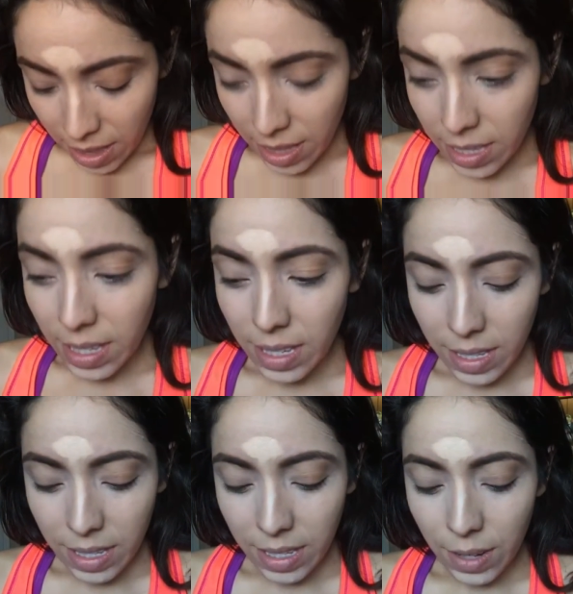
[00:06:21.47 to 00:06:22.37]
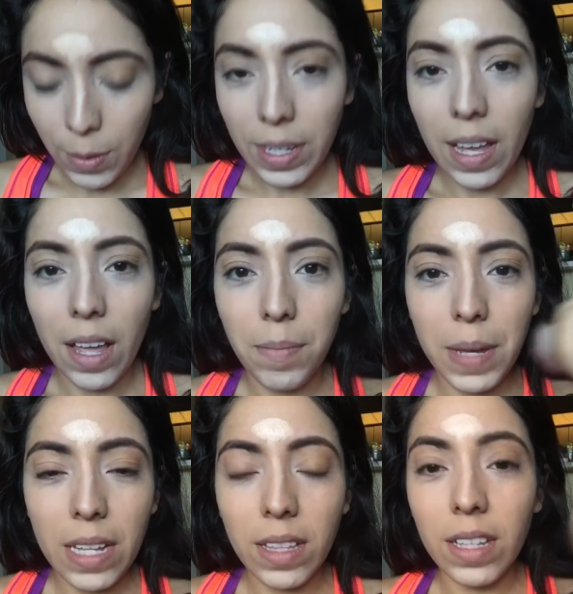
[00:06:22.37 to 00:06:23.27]
This is going to help
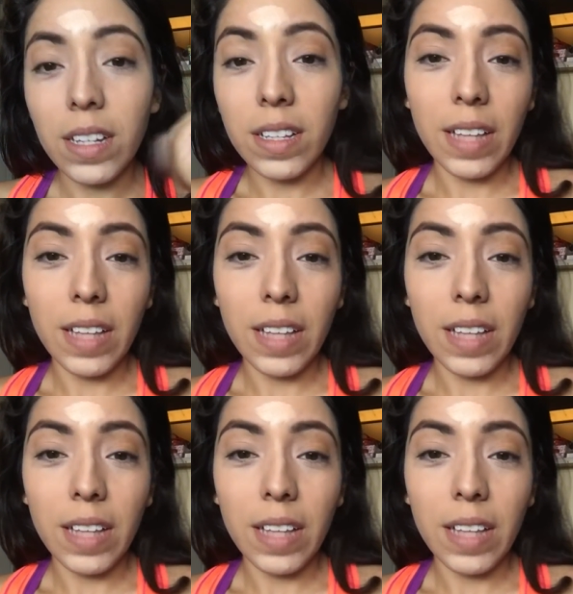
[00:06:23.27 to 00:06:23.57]
it look